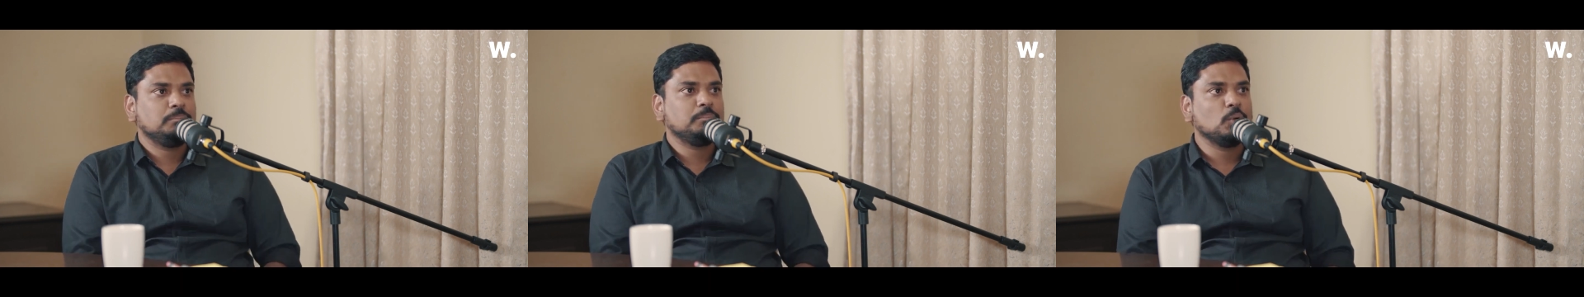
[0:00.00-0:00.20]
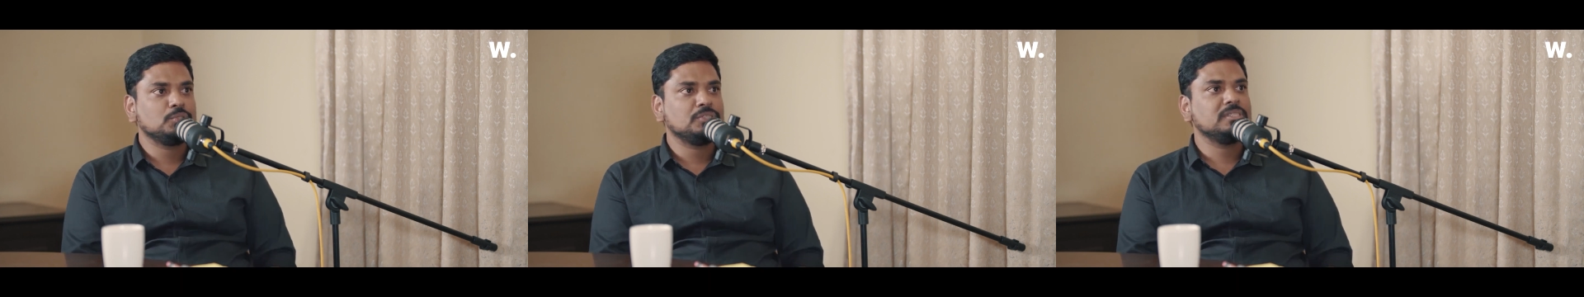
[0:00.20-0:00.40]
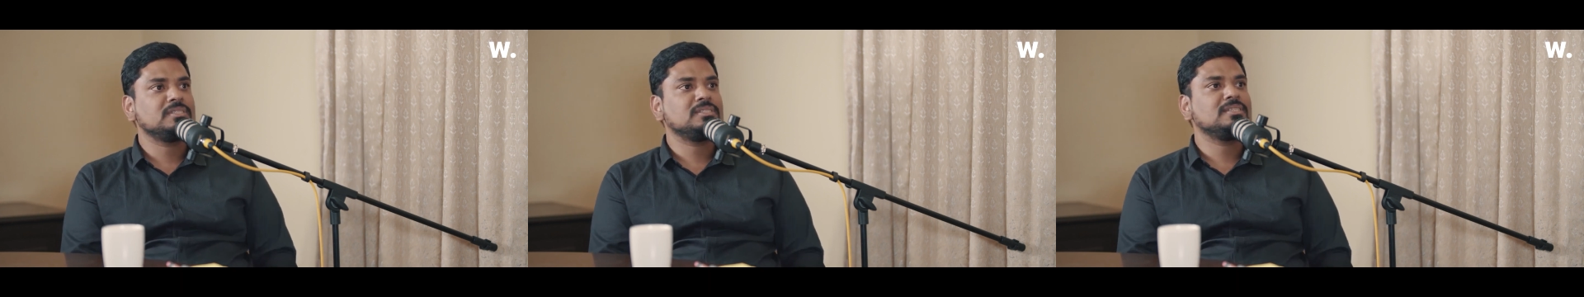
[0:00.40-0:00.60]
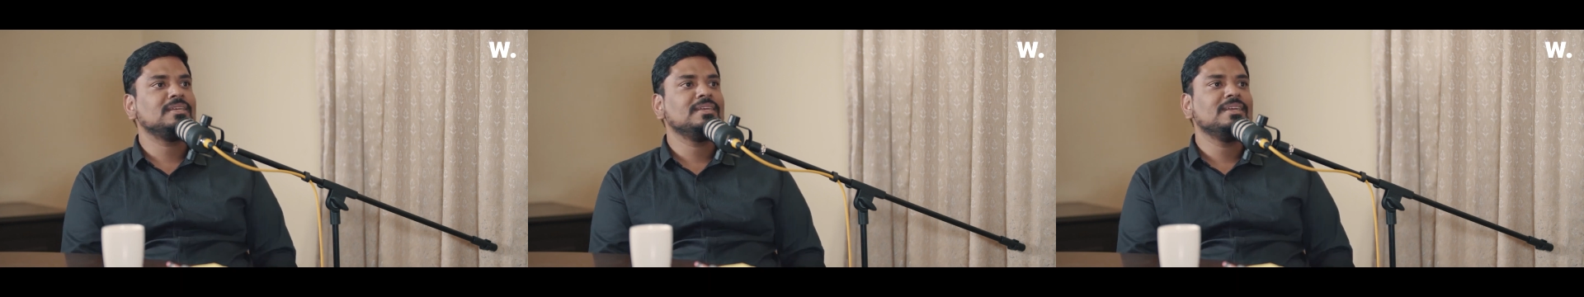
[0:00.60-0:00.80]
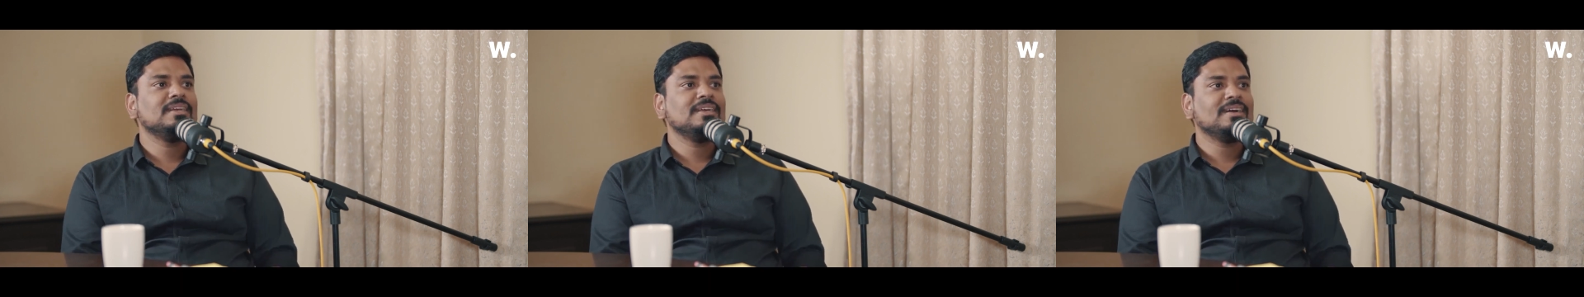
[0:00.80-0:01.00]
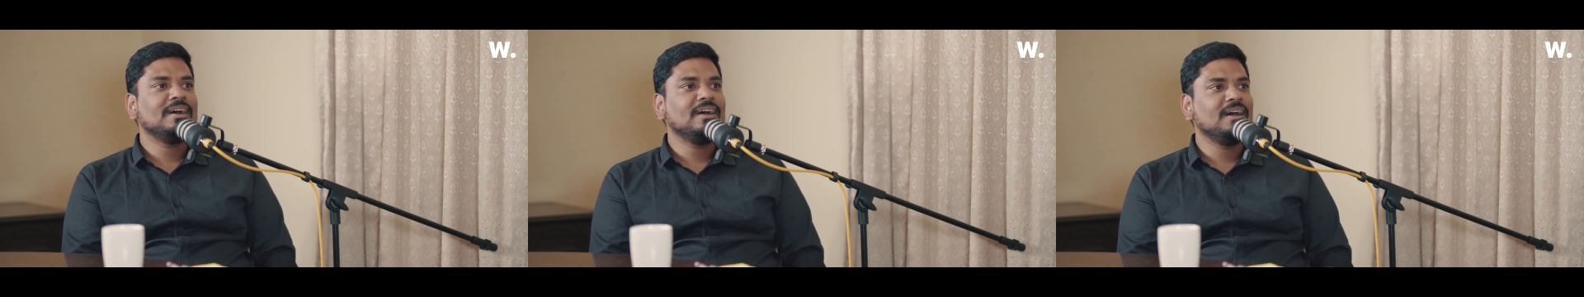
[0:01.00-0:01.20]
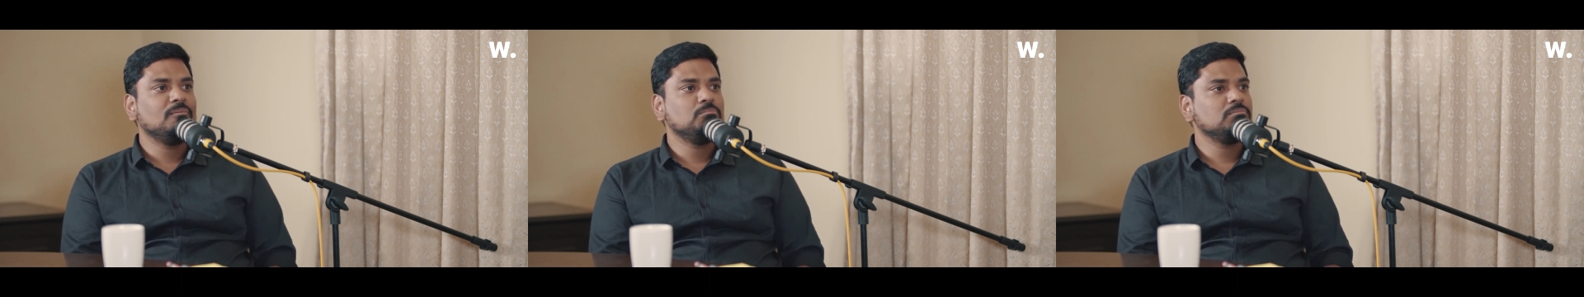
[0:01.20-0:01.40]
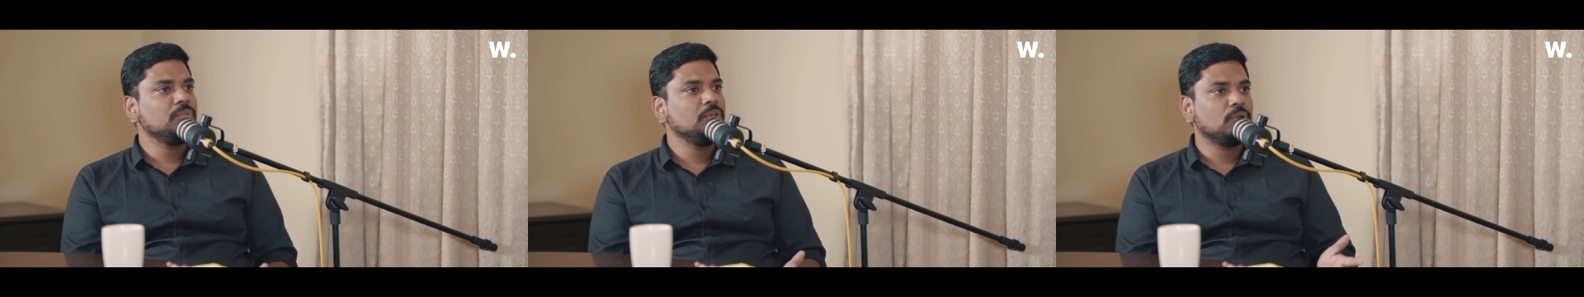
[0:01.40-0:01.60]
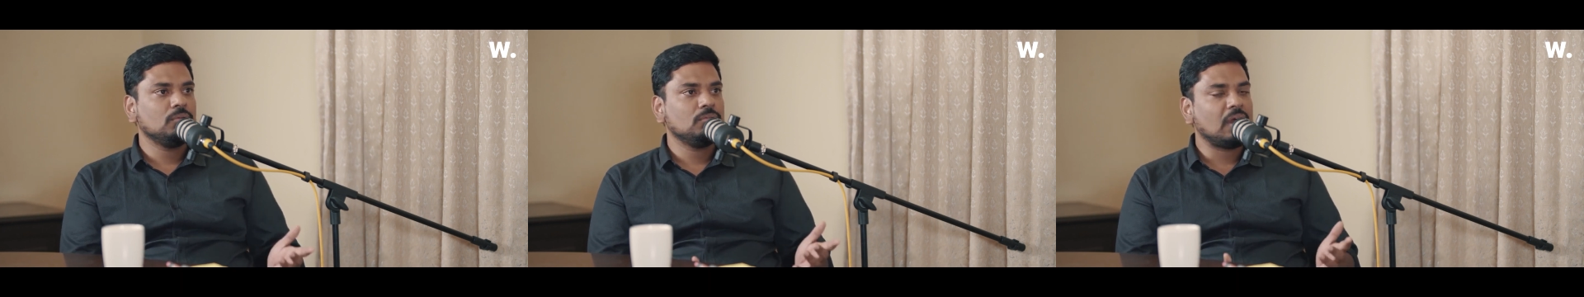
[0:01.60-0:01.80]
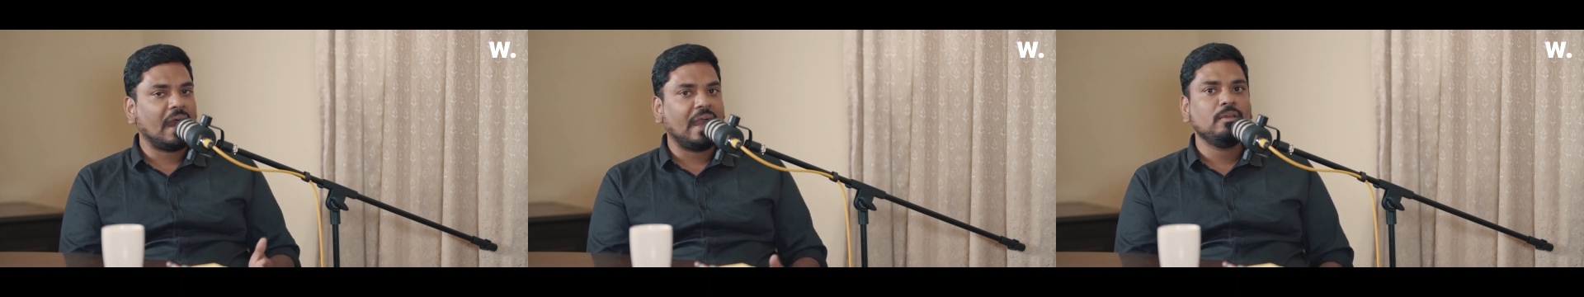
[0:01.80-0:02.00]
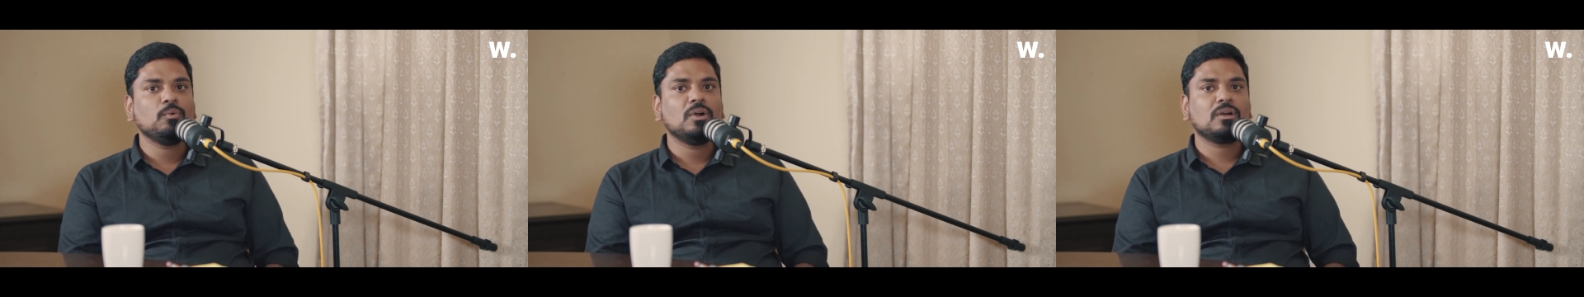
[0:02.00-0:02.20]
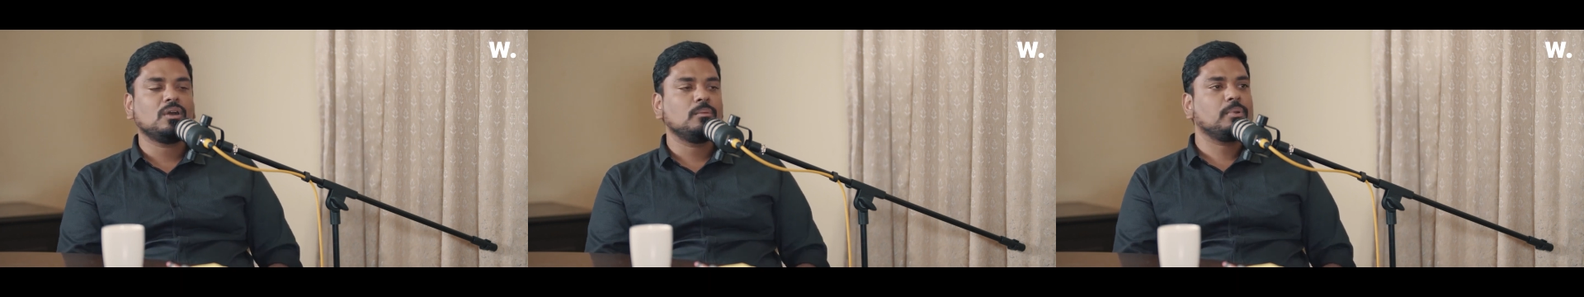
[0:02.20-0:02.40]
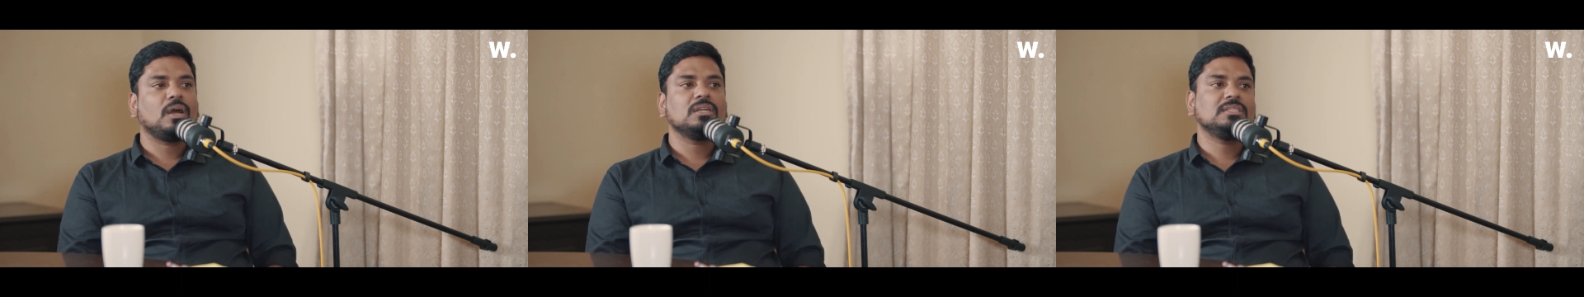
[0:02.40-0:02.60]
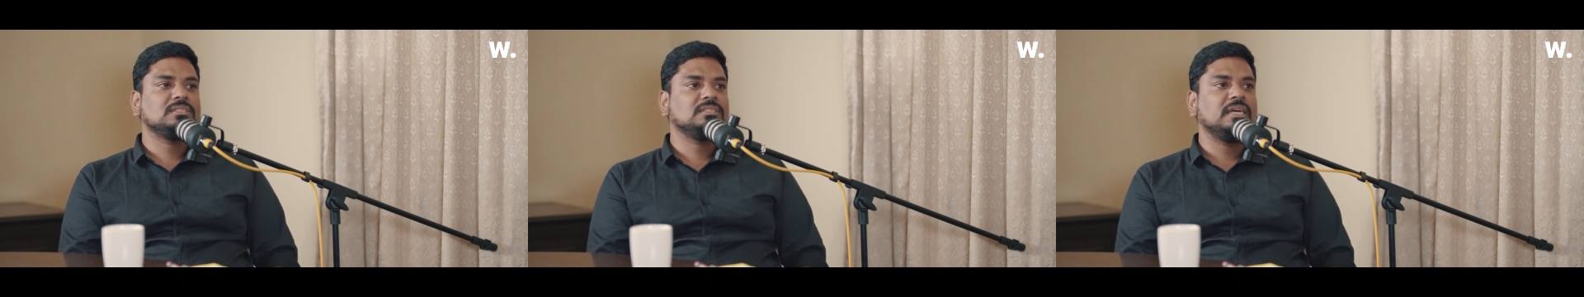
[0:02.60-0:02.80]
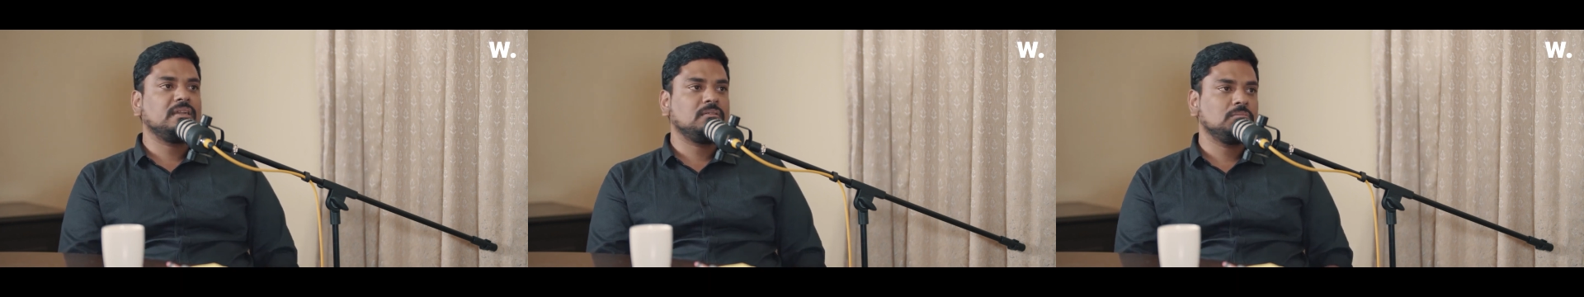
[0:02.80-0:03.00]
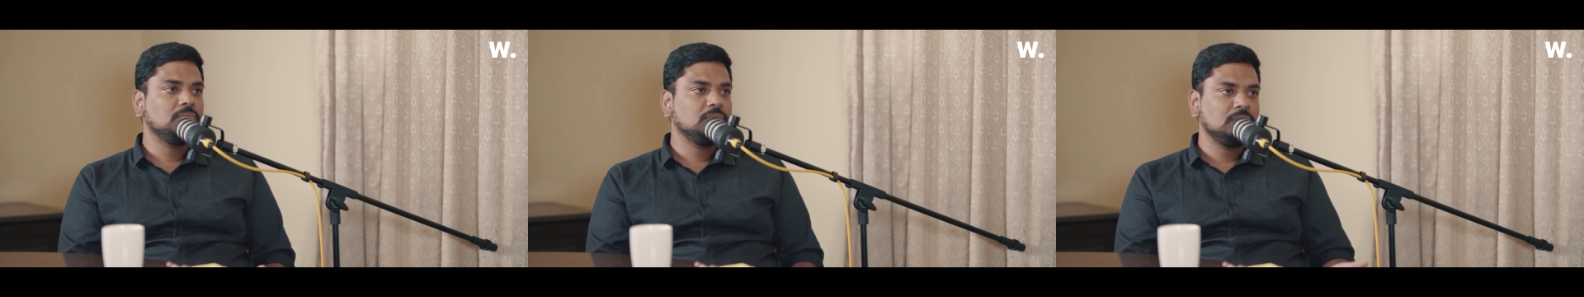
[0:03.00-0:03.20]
Posist, you know, I work on projects that